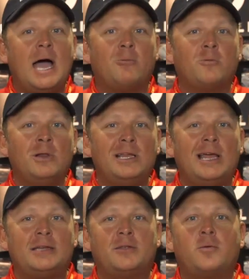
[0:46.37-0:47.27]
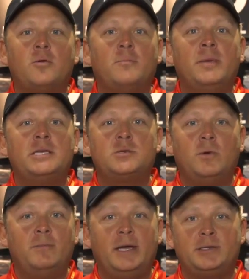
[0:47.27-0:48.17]
I really like to throw the big
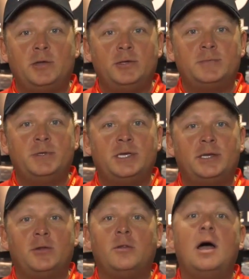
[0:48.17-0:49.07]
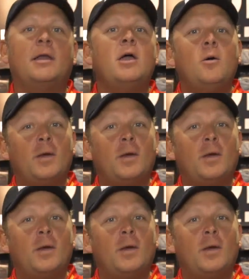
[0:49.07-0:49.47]
swim baits on this particular line.